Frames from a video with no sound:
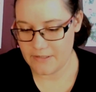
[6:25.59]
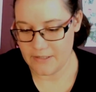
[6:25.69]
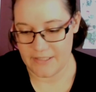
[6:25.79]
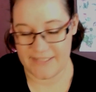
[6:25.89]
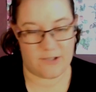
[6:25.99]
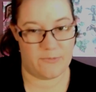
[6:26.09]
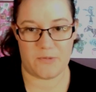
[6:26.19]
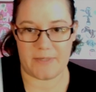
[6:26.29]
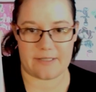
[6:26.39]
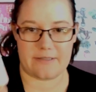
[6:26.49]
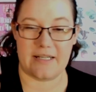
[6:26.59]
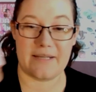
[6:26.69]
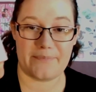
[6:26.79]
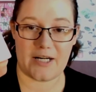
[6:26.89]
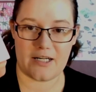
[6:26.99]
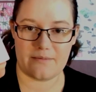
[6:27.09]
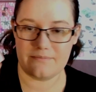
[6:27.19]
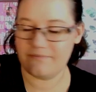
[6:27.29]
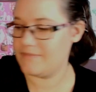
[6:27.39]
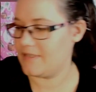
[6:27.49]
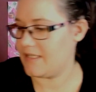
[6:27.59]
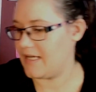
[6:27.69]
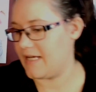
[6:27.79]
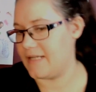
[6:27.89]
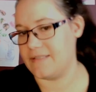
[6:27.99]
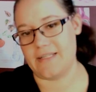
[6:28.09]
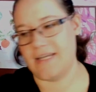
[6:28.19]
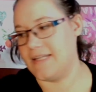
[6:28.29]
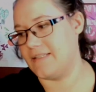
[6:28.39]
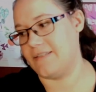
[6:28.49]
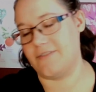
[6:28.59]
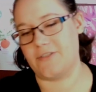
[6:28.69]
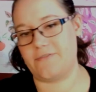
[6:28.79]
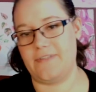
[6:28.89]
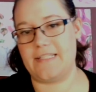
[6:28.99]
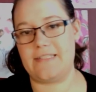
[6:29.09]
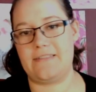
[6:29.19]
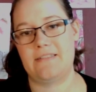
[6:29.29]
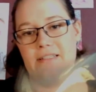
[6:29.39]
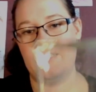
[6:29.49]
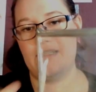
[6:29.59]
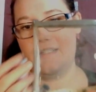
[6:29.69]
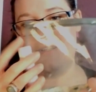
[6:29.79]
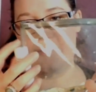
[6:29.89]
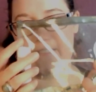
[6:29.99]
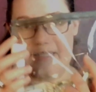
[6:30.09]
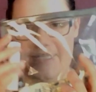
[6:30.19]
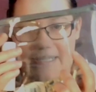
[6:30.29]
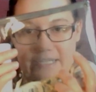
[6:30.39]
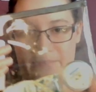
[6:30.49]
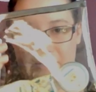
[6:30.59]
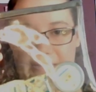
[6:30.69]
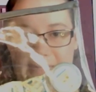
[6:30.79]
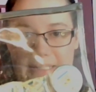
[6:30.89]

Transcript: It's not much bigger than a lip balm, and again it just fits nicely in my